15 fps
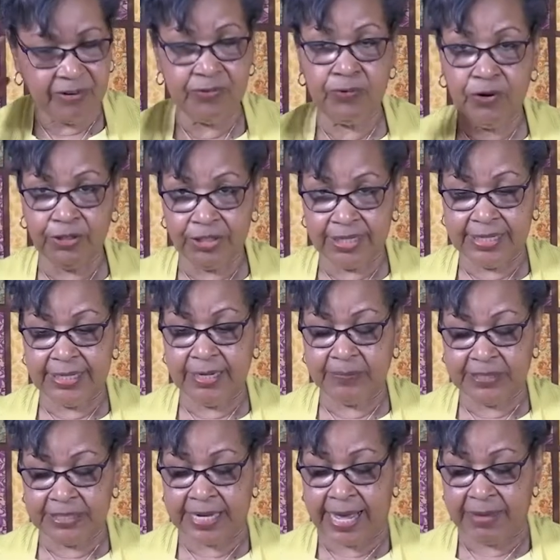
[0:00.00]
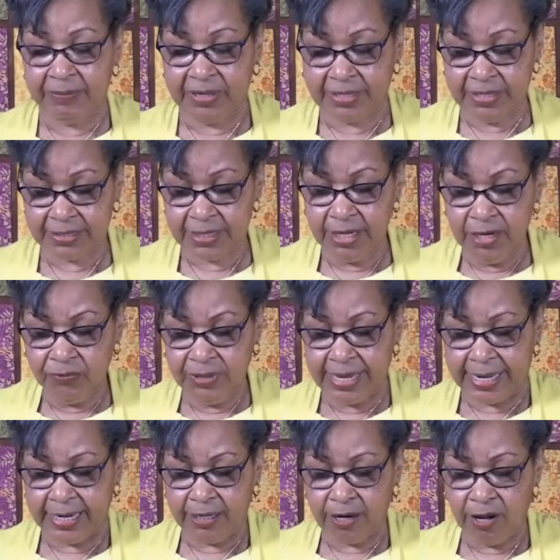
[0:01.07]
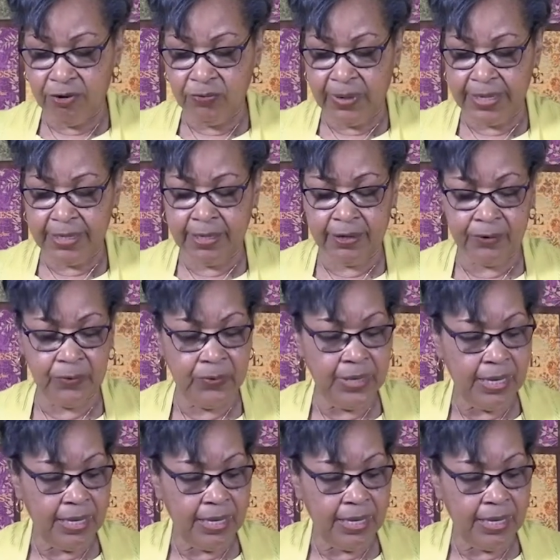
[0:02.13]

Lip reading: We won't look it up tonight because we got a long way to go.